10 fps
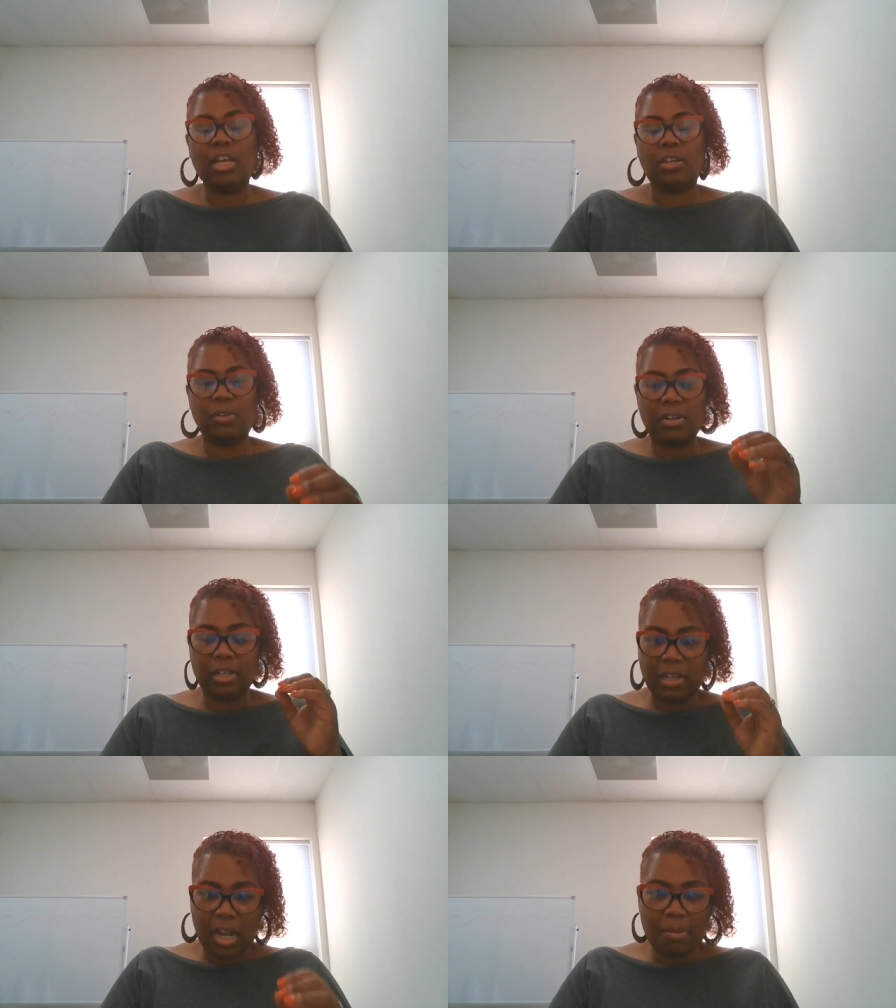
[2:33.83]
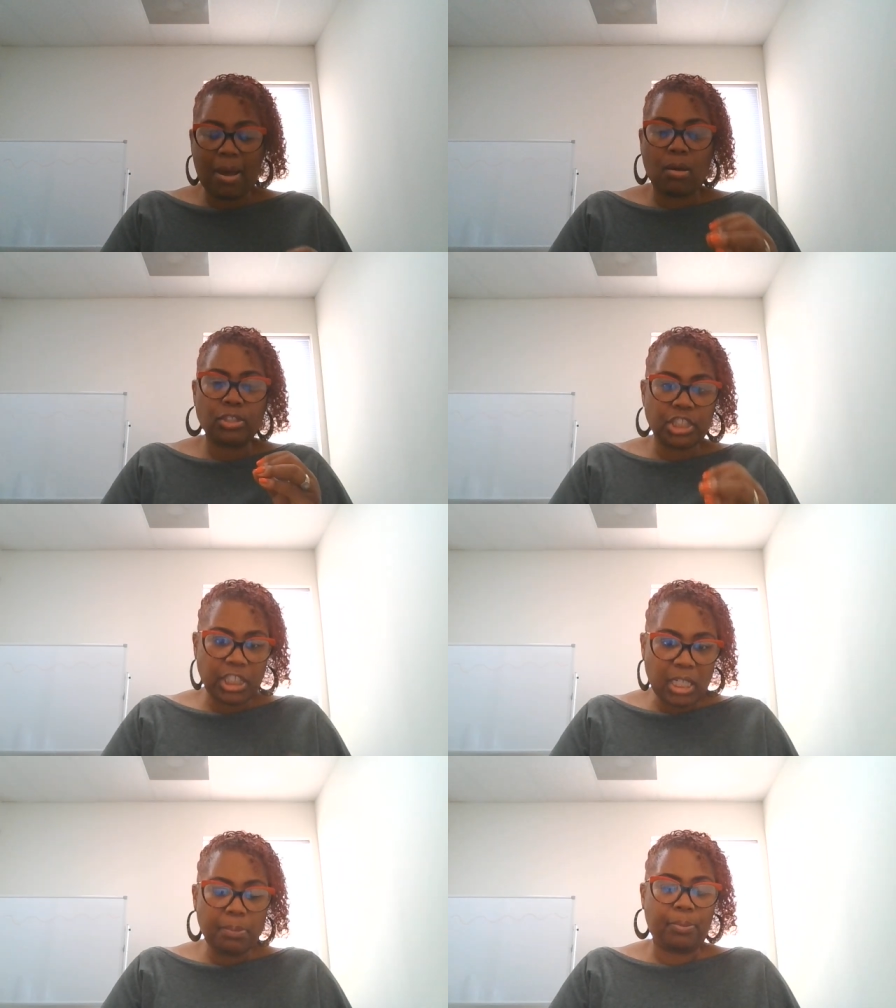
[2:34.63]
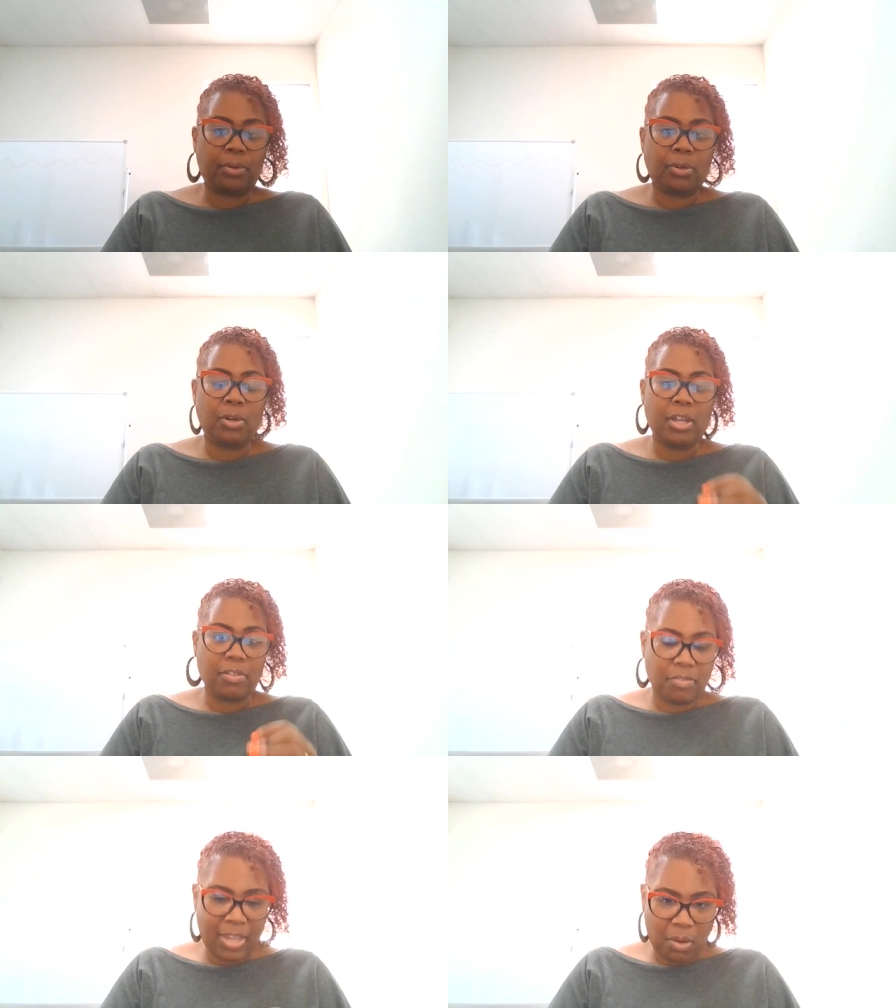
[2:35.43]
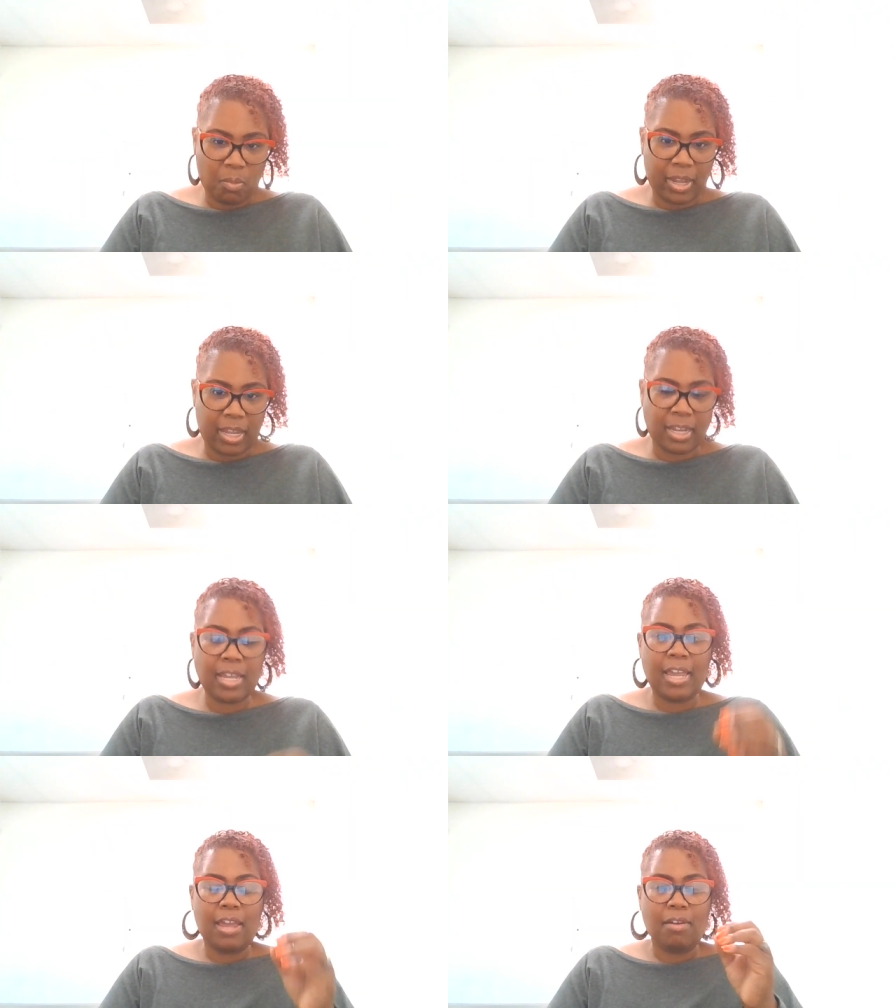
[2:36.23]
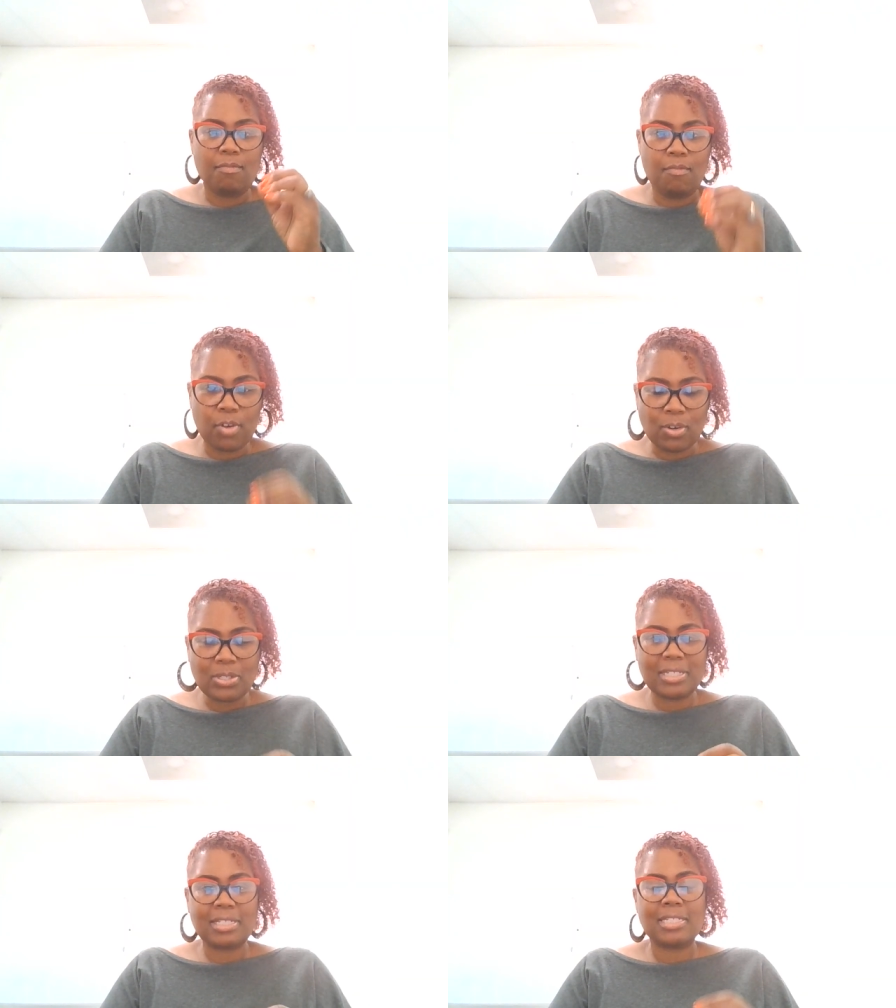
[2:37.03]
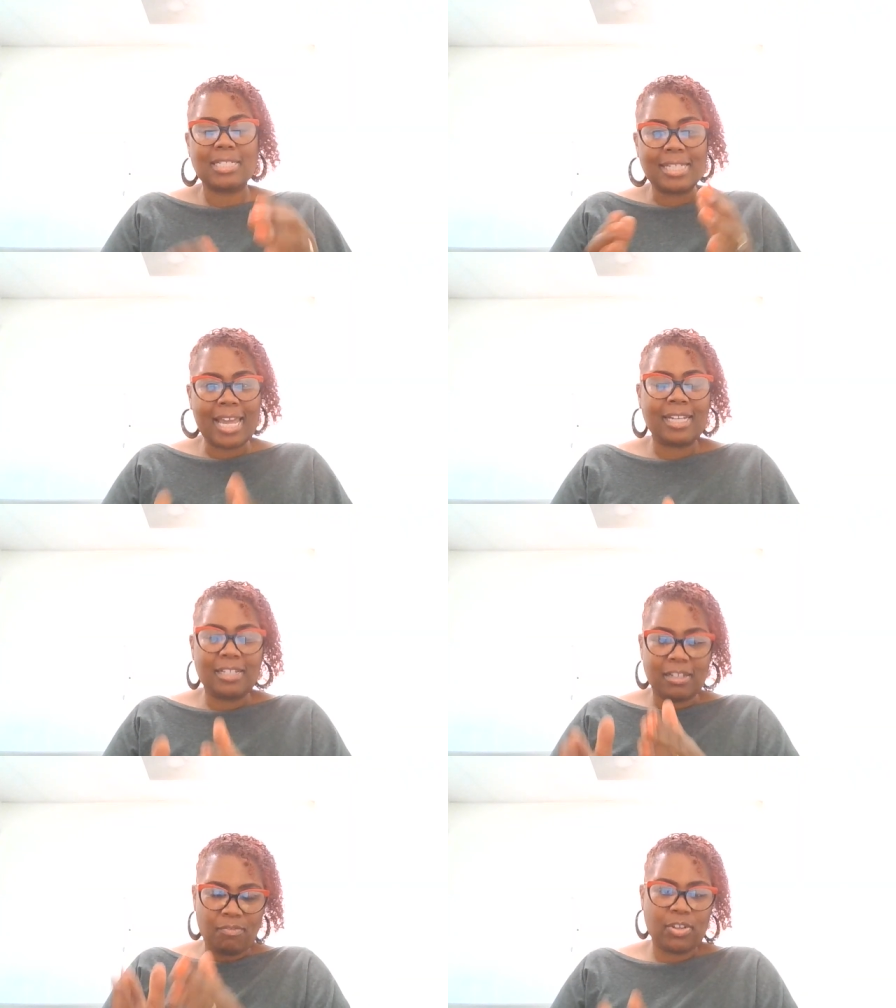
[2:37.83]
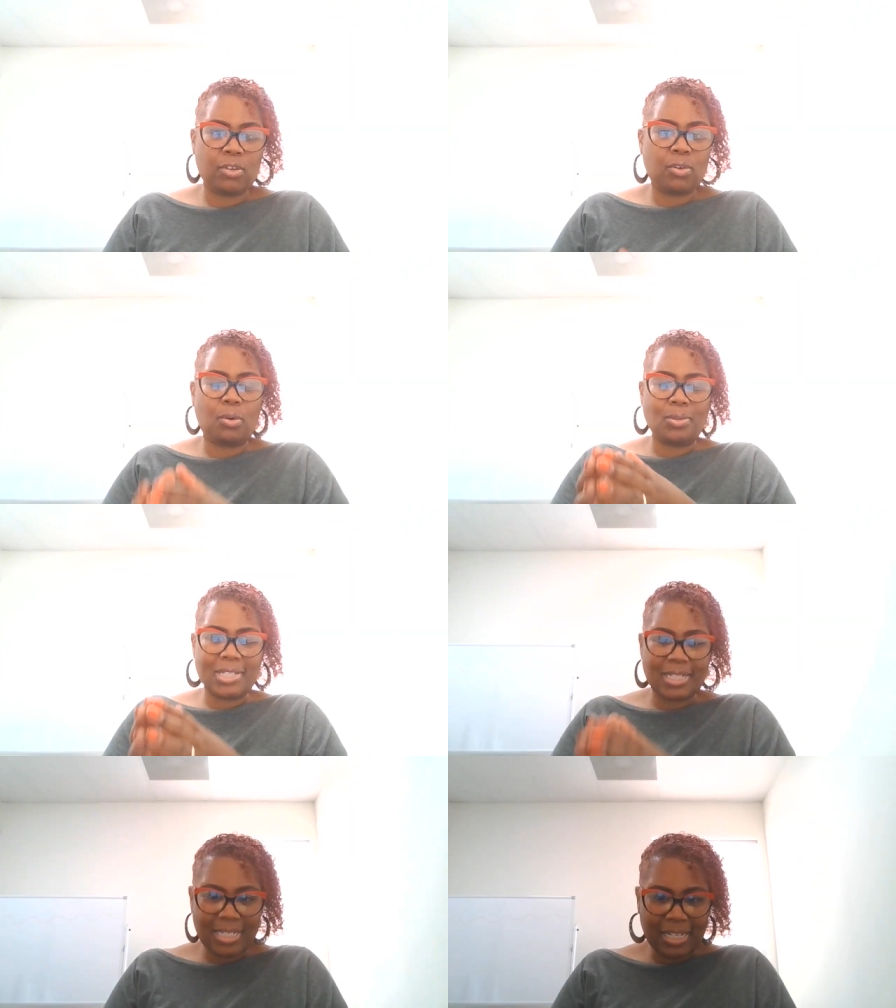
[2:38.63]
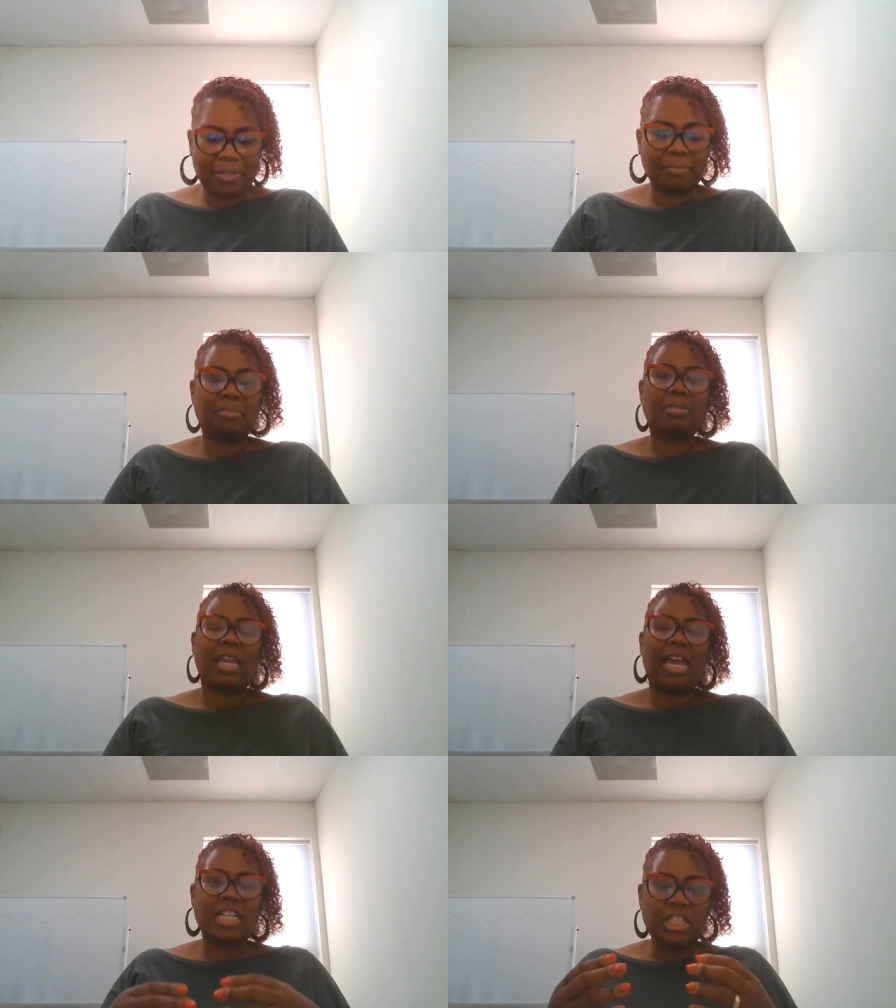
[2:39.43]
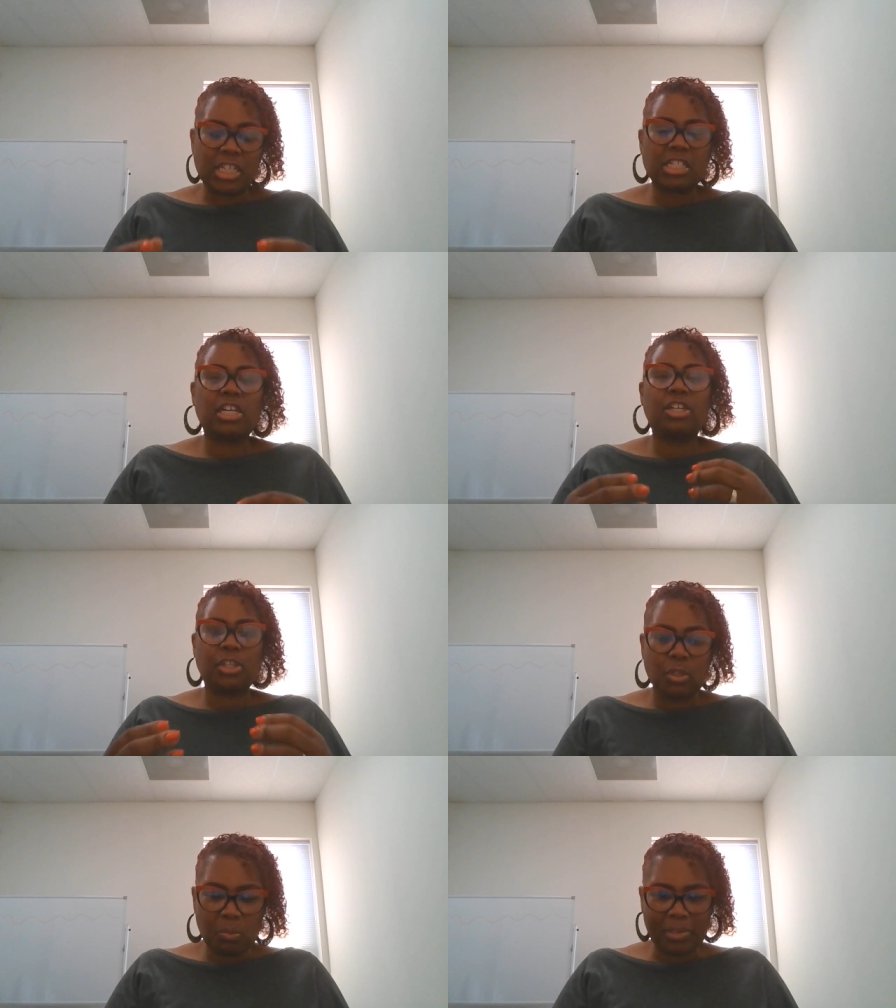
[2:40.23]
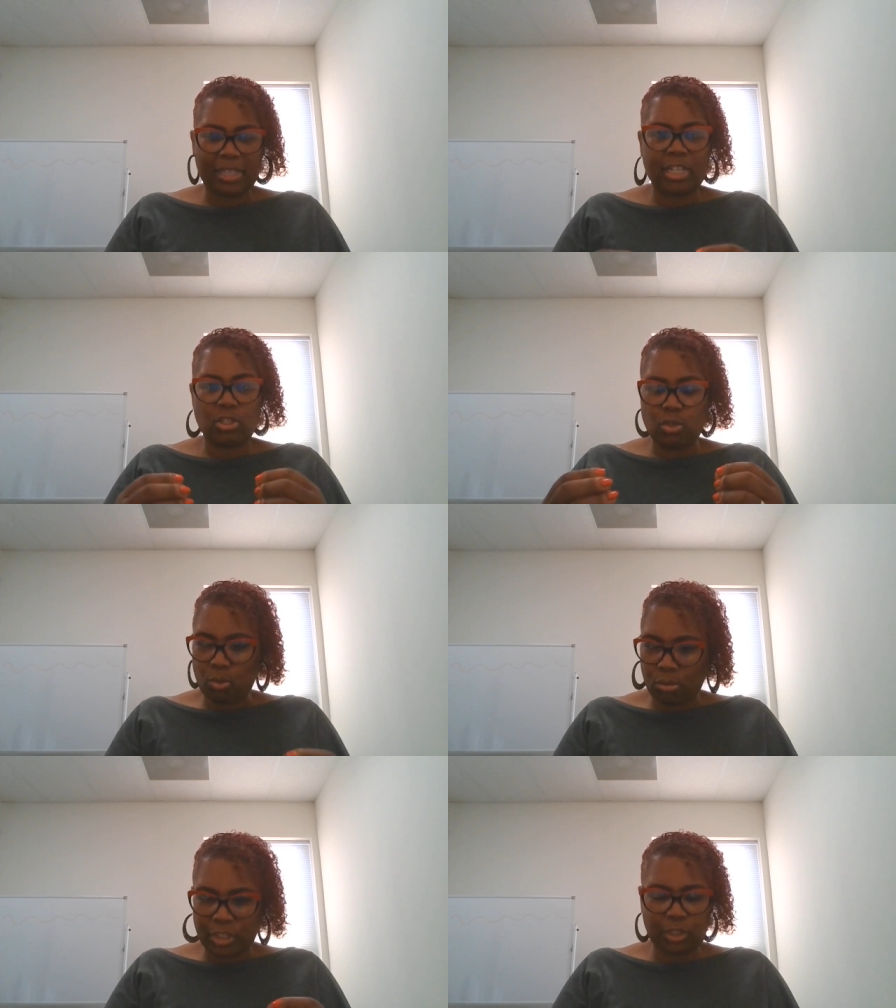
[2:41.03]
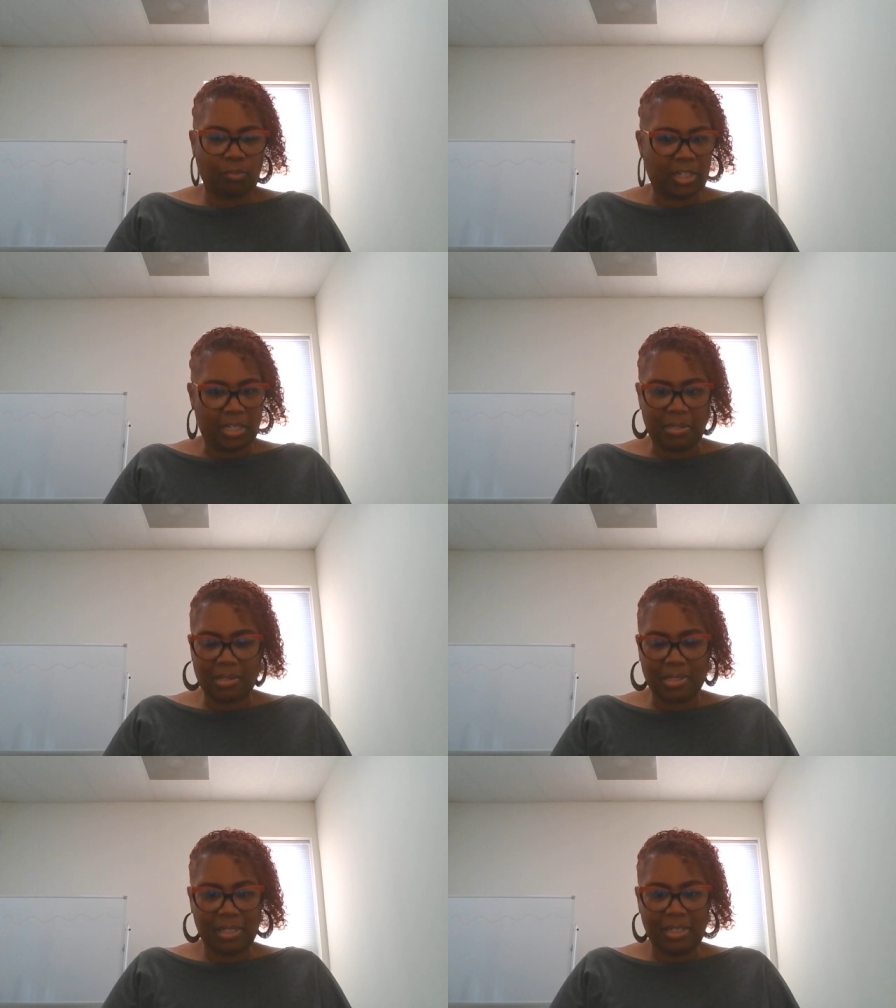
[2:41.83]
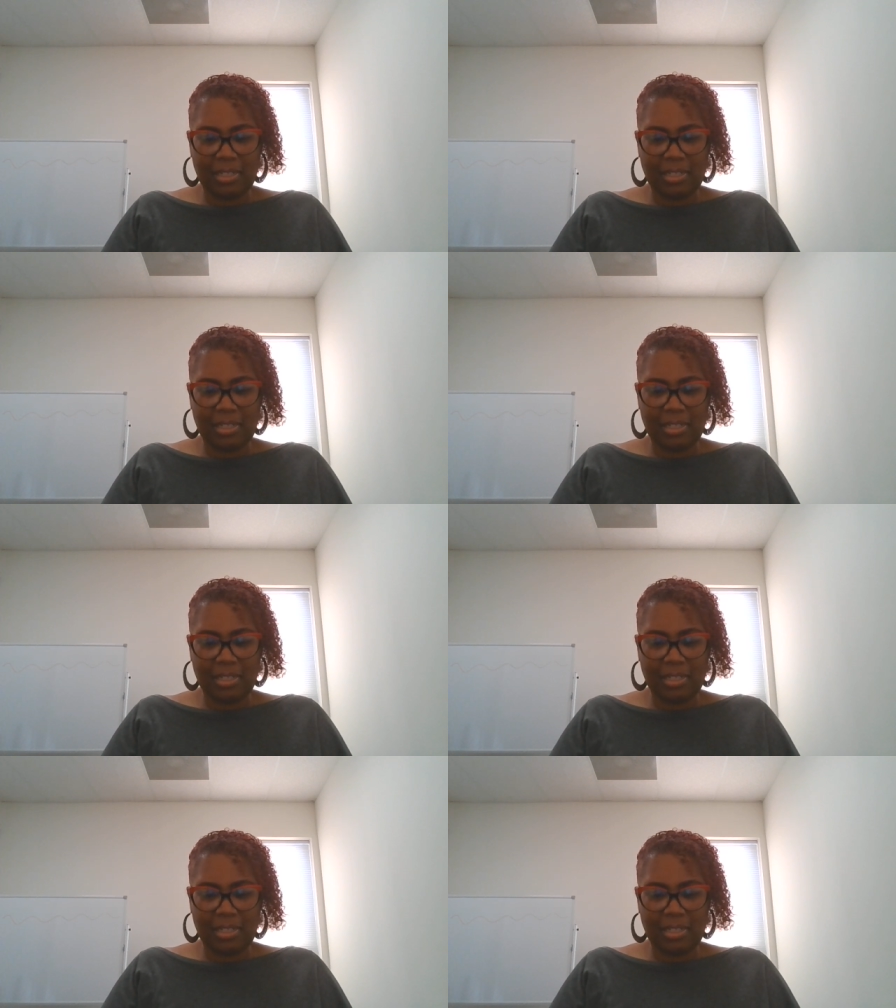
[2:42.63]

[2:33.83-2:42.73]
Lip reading: You're going to come out cheaper that way versus letting the vehicle sit and just accumulate storage fees.